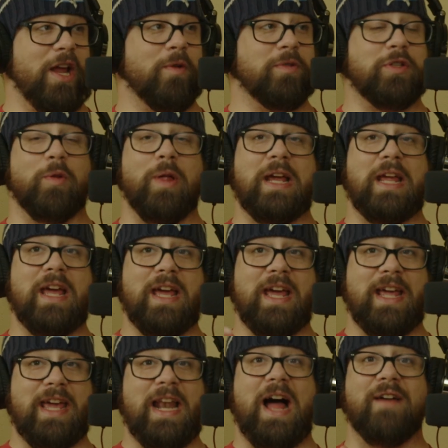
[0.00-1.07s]
So like
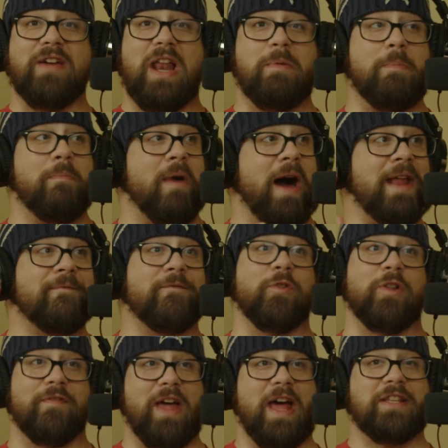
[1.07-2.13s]
again, I've got to be
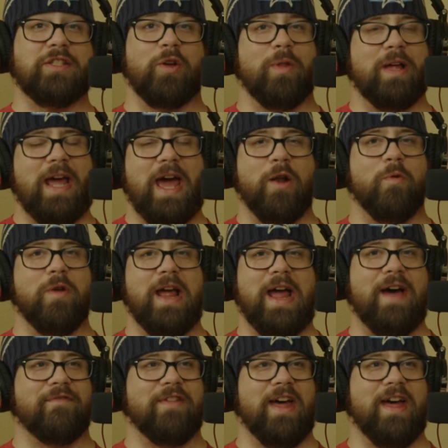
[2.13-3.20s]
mindful of that. So like I don't want to
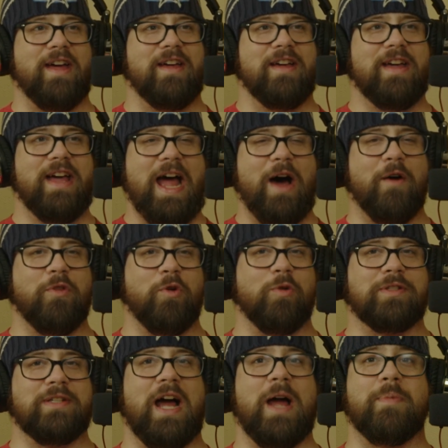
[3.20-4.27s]
have that out the
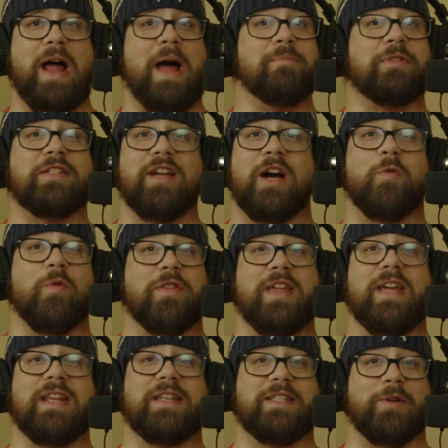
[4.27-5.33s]
whole time, but I'm stuck with
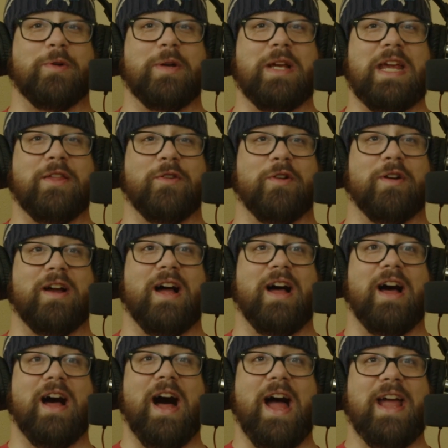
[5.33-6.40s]
it until either
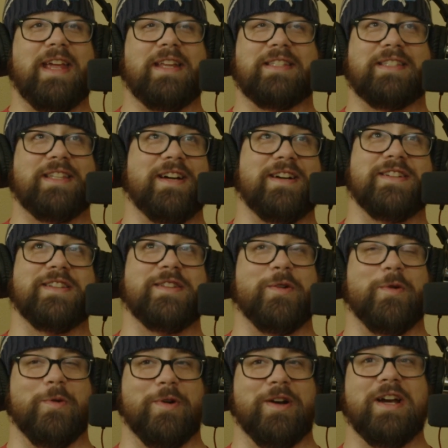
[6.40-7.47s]
I get stunned
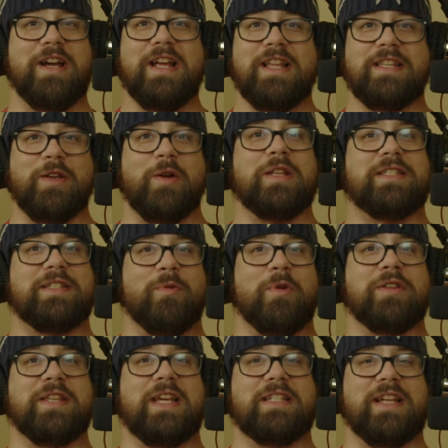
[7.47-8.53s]
or so. It's one
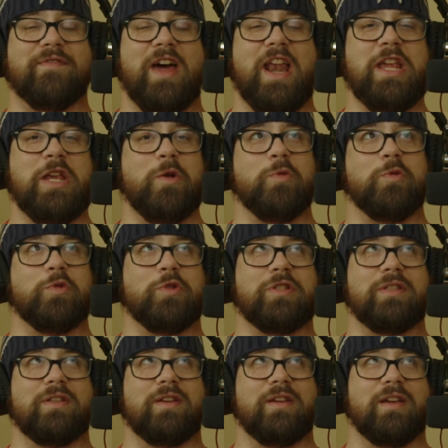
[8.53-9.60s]
of those things I've got to
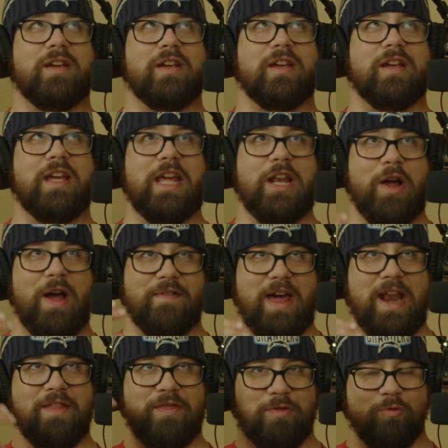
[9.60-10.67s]
use. I've
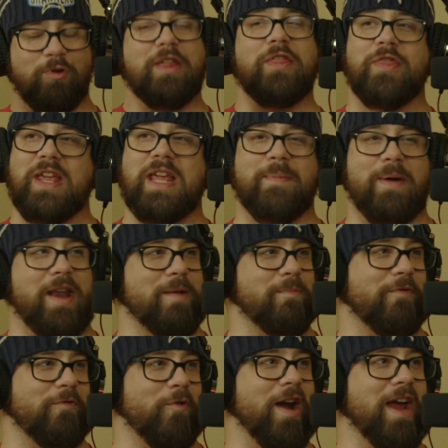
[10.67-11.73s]
got to really think about it
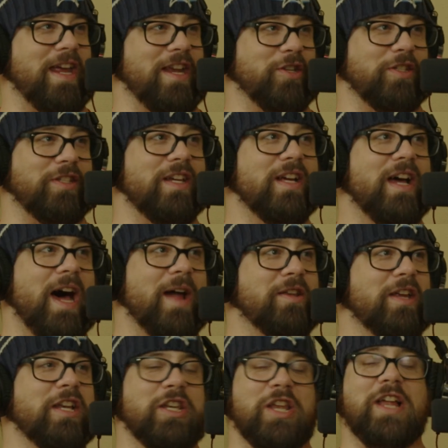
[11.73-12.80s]
before I could just,
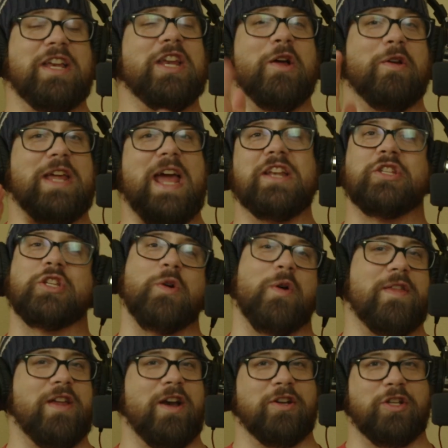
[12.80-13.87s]
can't just go
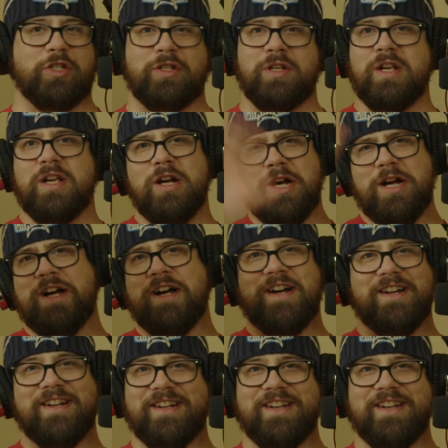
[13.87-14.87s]
in there and just, and